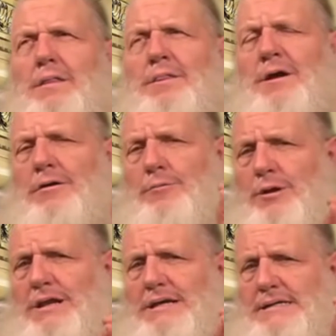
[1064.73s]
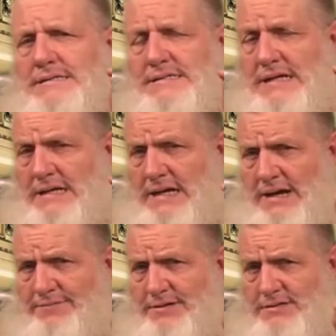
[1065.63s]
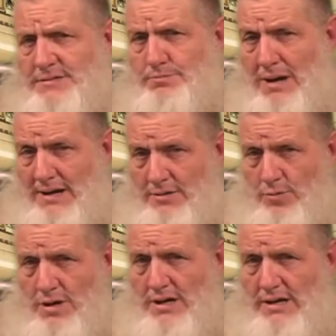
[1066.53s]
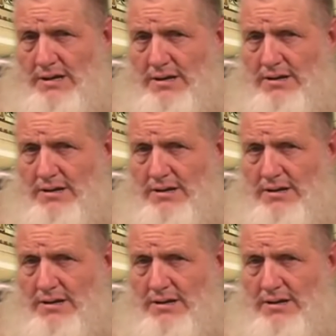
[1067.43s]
There really isn't any evidence, by the way,